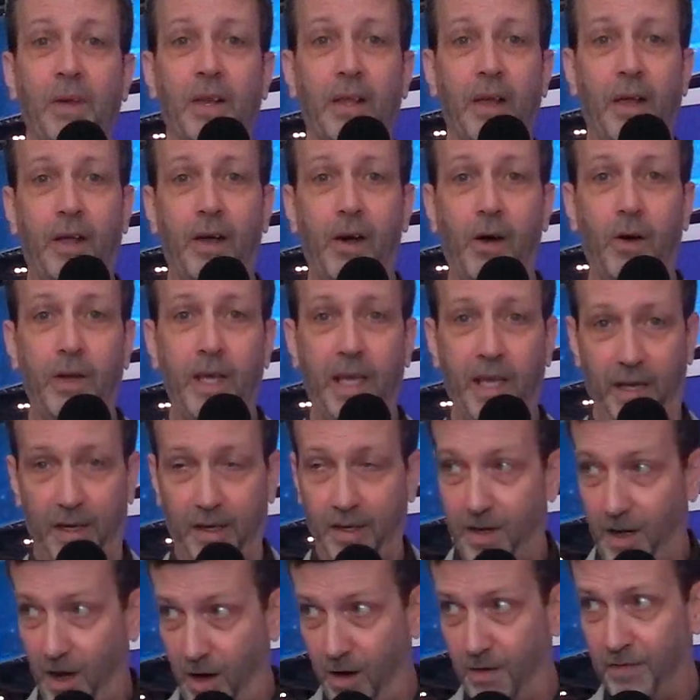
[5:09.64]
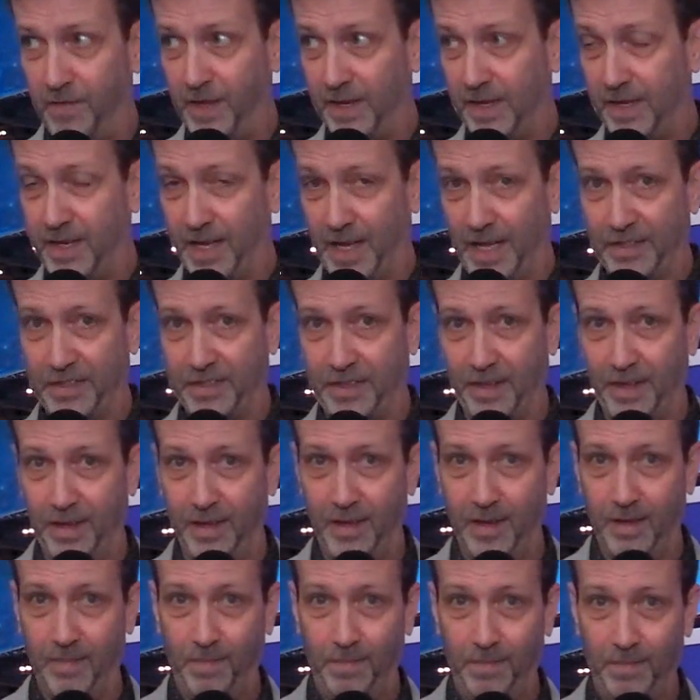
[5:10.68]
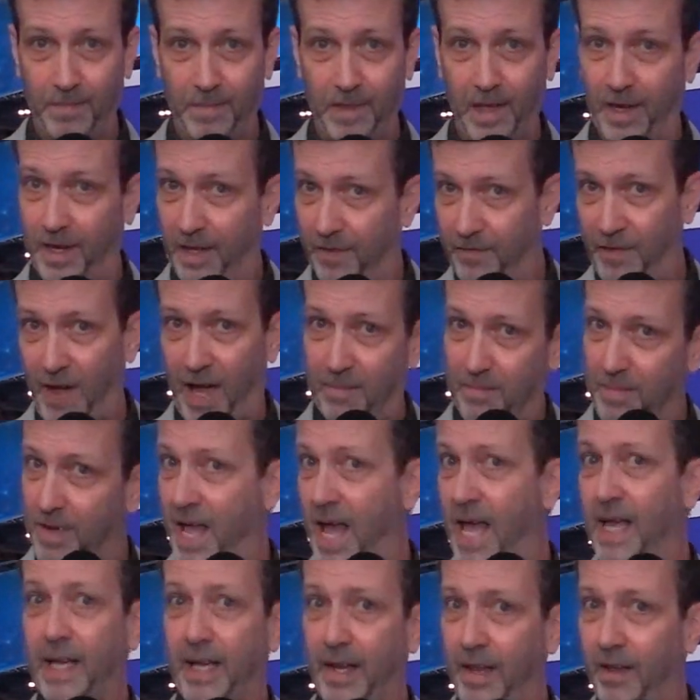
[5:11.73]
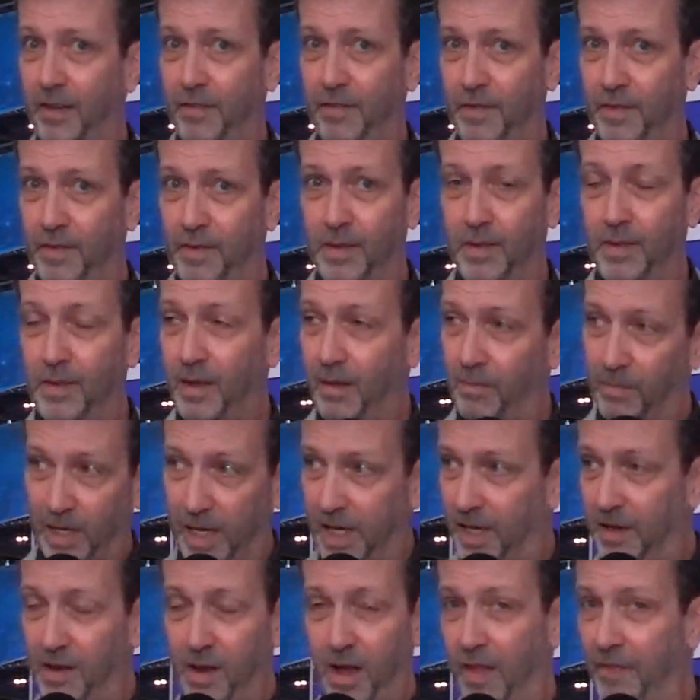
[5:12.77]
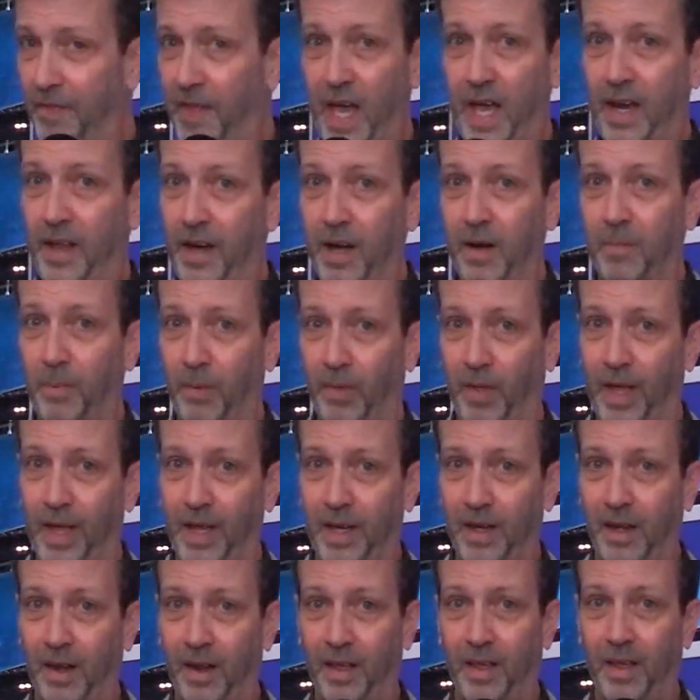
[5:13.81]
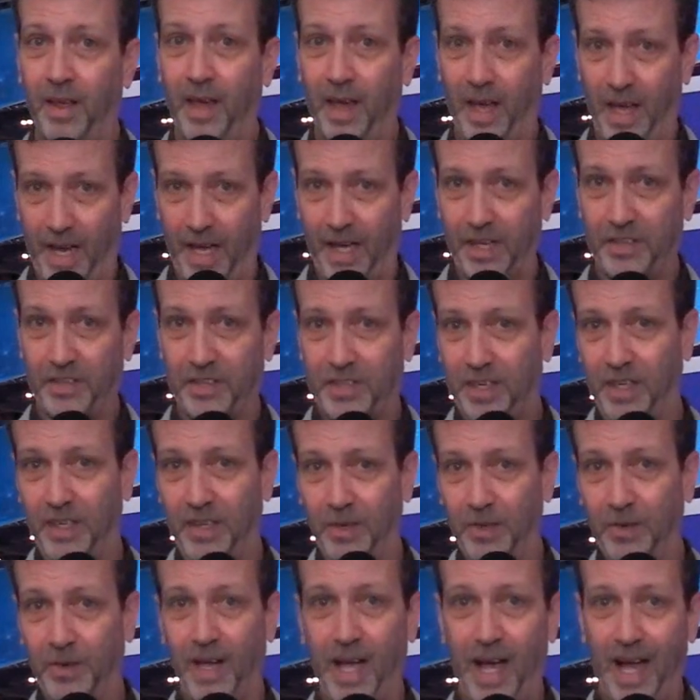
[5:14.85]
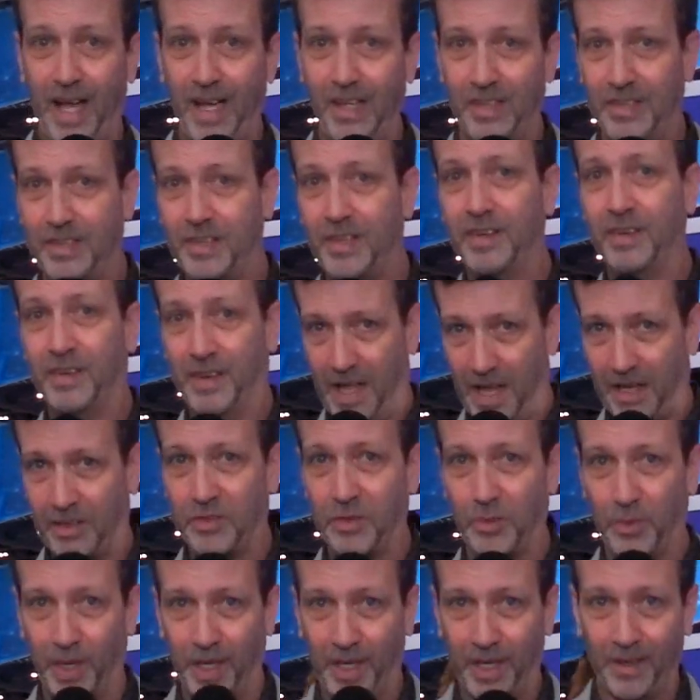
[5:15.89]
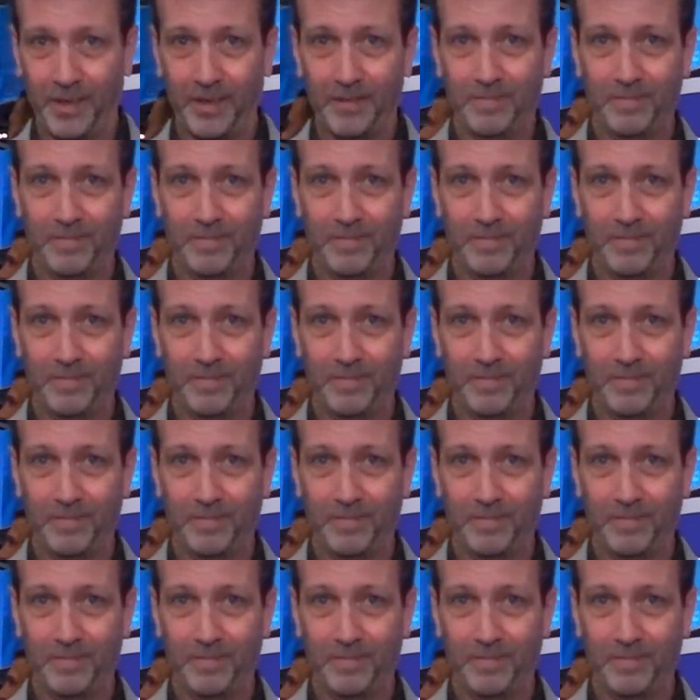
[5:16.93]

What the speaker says: going to go get COVID tested, and if I'm negative, I'm getting on that airplane, and I'll see you guys next week.